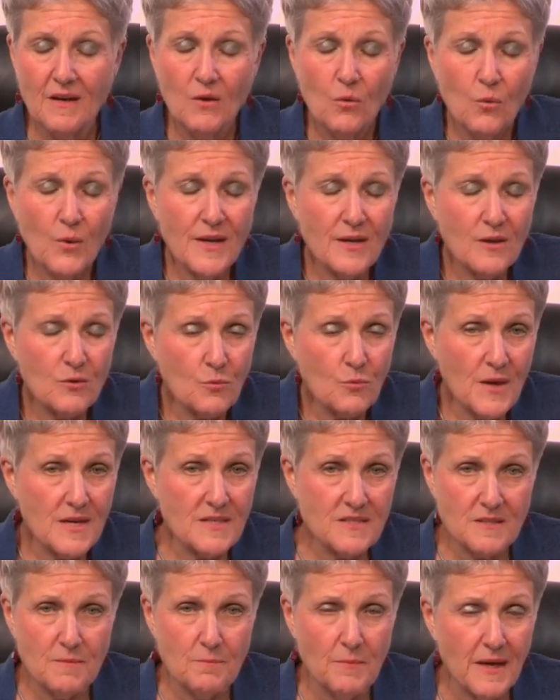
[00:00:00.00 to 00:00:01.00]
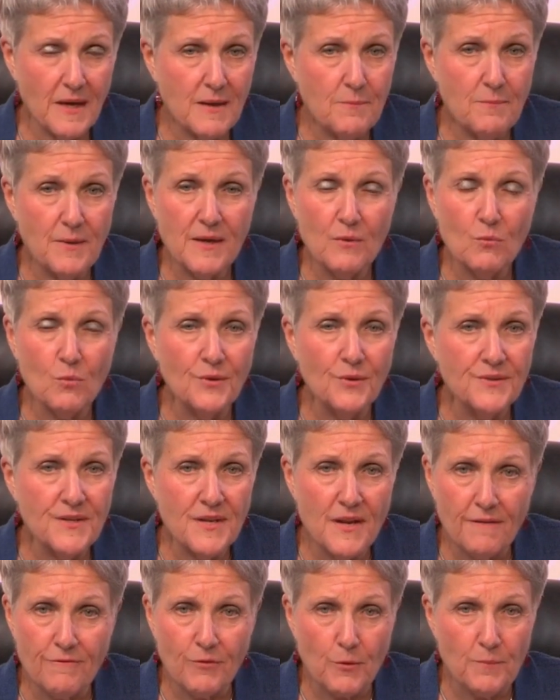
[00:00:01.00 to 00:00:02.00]
we can raise some money, but it will
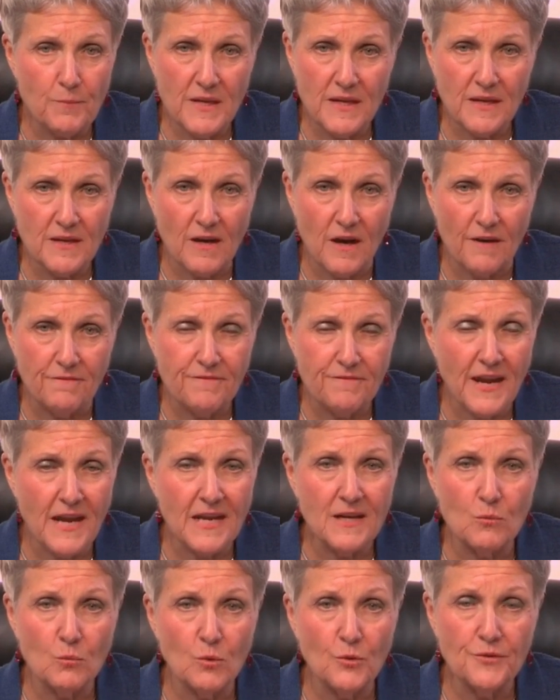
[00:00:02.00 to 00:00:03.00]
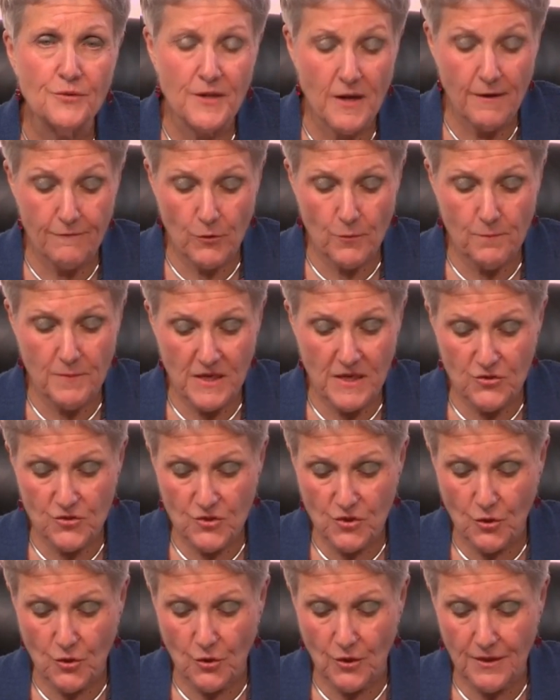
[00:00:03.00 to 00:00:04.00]
never be enough and it will never be as
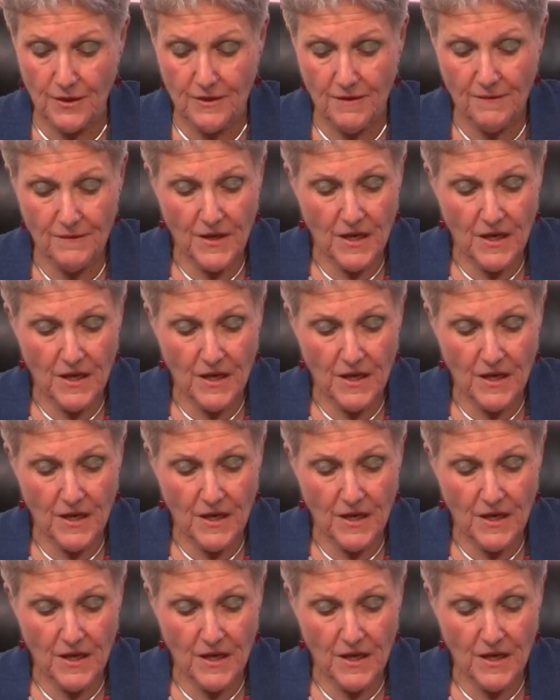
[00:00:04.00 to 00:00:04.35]
good.